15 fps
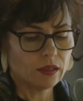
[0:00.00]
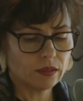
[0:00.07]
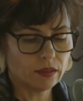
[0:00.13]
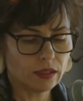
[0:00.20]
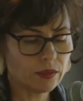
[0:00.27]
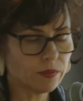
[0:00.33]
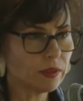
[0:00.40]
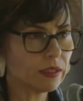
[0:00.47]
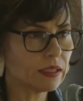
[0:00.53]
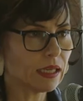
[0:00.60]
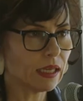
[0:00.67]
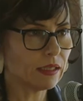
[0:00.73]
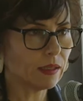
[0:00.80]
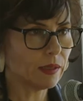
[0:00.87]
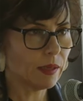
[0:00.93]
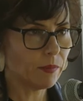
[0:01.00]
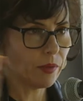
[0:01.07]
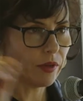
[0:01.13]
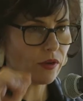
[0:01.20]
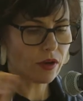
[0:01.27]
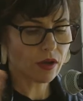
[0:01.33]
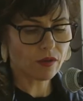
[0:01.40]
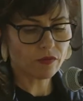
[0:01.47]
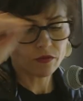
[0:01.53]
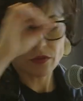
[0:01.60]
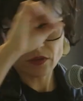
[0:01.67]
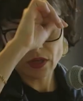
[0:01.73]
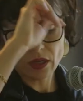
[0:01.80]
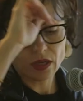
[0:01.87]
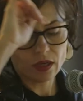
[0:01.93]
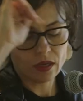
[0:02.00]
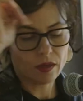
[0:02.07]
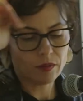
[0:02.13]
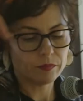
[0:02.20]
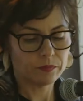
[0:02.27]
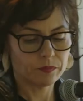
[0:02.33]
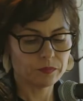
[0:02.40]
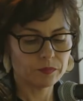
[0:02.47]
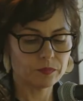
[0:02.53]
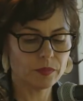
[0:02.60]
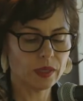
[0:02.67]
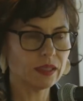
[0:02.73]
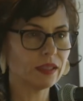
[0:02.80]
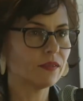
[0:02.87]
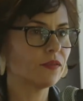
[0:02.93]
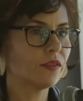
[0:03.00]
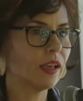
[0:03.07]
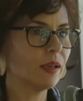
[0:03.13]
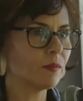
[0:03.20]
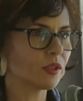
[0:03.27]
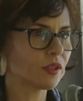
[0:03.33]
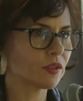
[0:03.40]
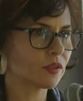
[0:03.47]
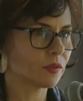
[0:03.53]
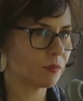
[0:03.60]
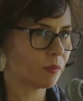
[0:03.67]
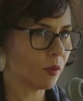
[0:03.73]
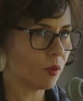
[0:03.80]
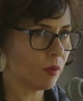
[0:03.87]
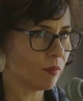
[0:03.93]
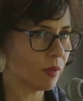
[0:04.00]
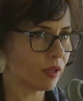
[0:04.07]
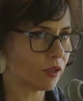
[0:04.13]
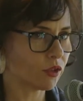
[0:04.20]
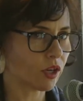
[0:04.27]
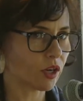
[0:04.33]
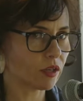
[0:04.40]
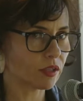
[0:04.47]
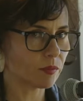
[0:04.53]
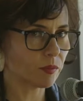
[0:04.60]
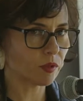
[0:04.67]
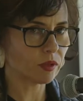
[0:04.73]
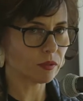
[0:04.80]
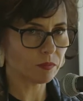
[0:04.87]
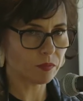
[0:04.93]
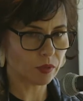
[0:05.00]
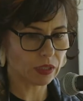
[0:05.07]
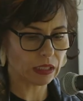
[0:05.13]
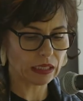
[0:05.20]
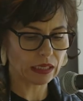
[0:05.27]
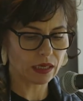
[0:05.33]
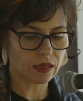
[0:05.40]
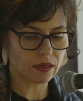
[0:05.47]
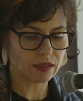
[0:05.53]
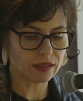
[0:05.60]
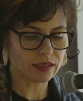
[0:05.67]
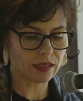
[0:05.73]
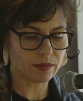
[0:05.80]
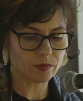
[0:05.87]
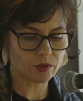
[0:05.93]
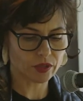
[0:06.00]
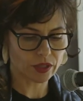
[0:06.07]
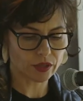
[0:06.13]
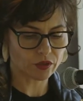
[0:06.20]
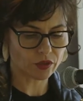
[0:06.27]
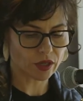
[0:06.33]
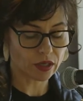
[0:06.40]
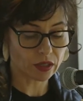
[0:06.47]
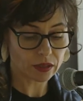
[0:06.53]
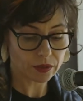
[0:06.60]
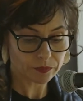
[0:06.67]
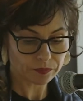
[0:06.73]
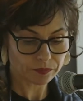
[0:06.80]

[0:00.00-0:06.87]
This one's got an epigraph uh, by the famous poem by Charles Baudelaire, It's Time to Get Drunk.